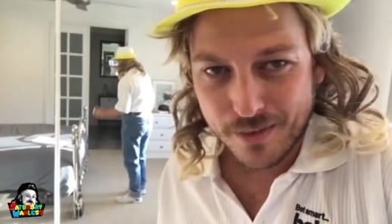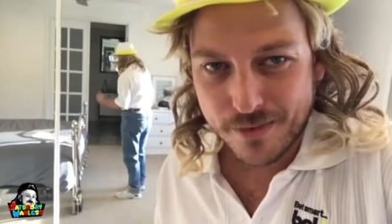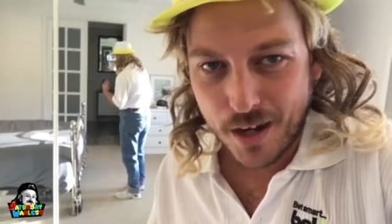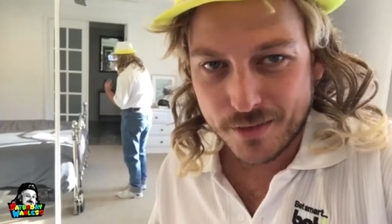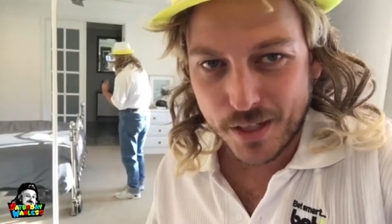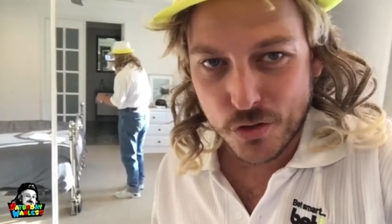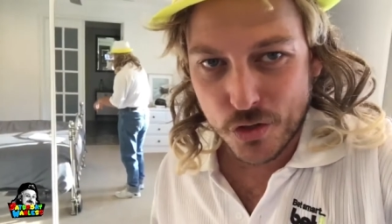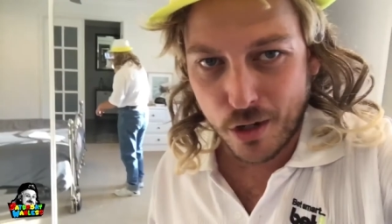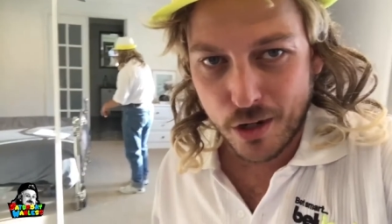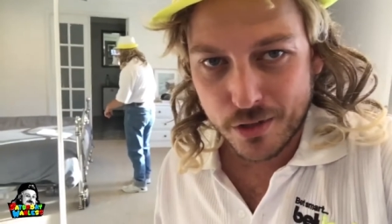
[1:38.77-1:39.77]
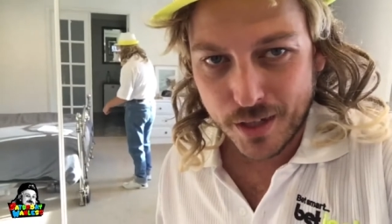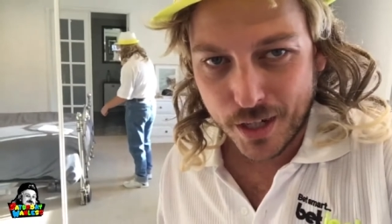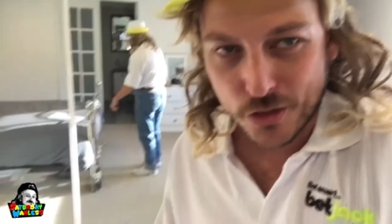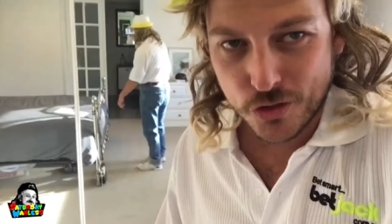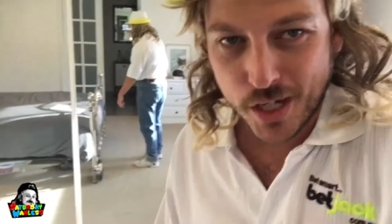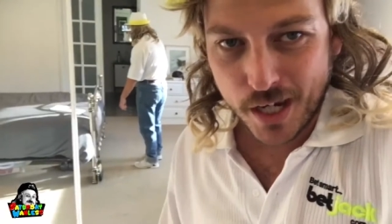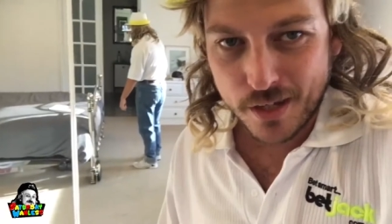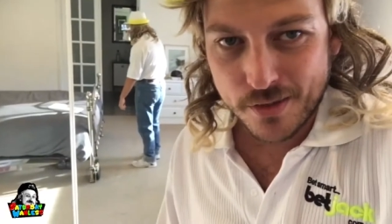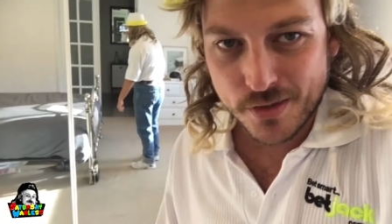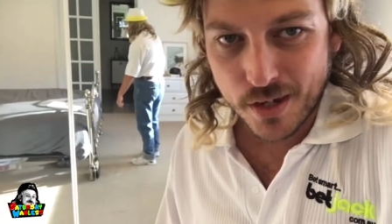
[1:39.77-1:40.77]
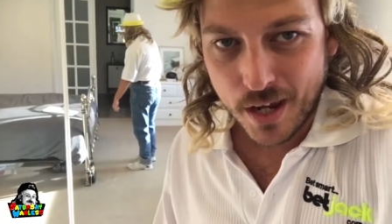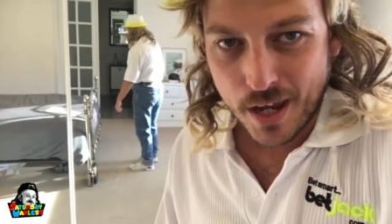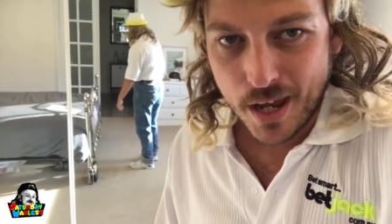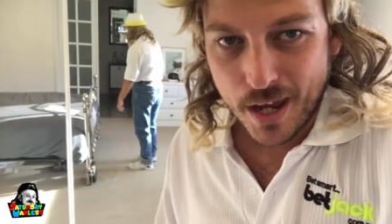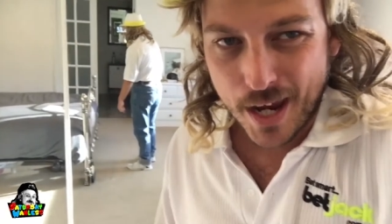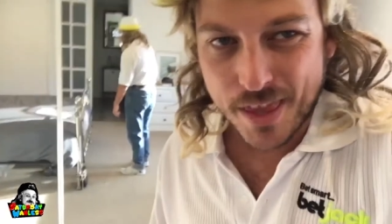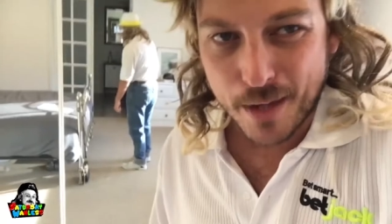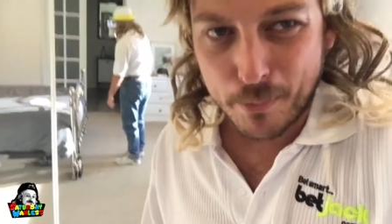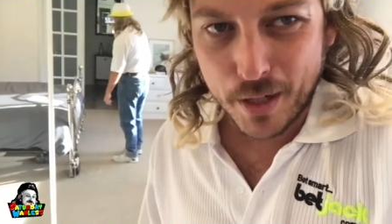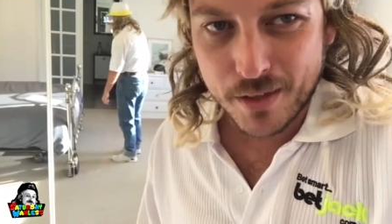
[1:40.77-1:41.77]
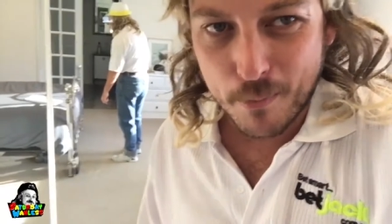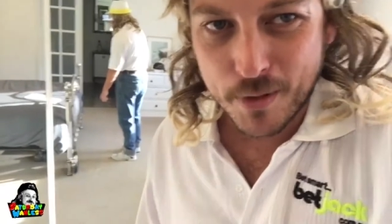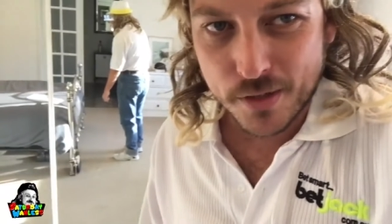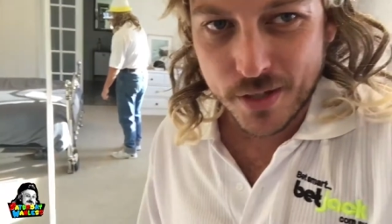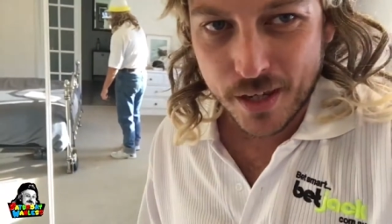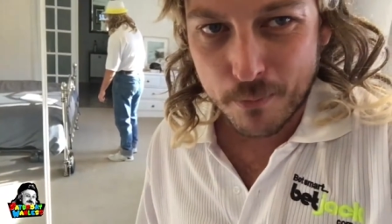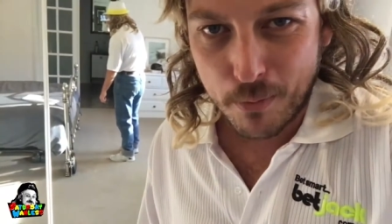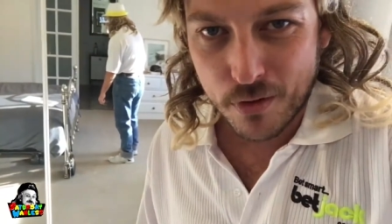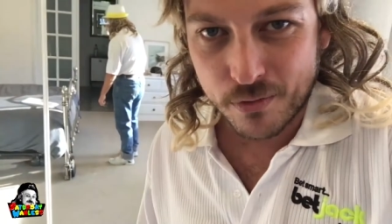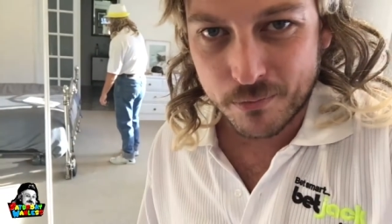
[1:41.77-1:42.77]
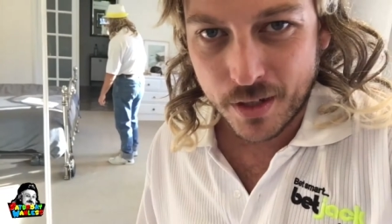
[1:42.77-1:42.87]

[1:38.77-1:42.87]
tucked in shirt, jeans, and the big W's down the bottom.